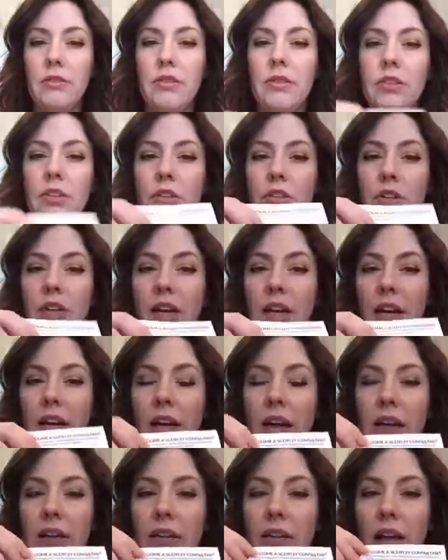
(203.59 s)
Did you get
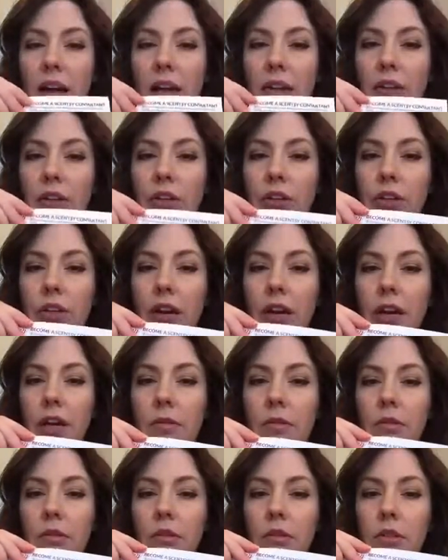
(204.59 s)
that in your kit,
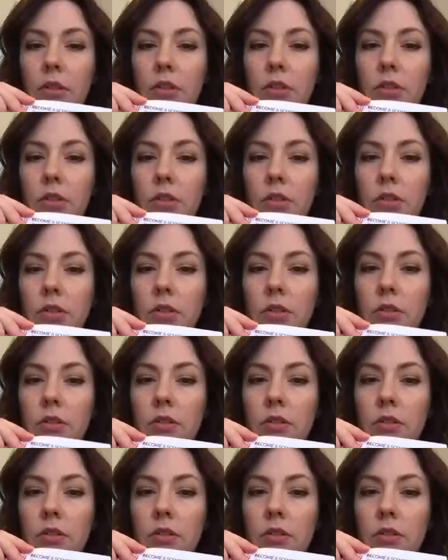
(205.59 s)
Nicole?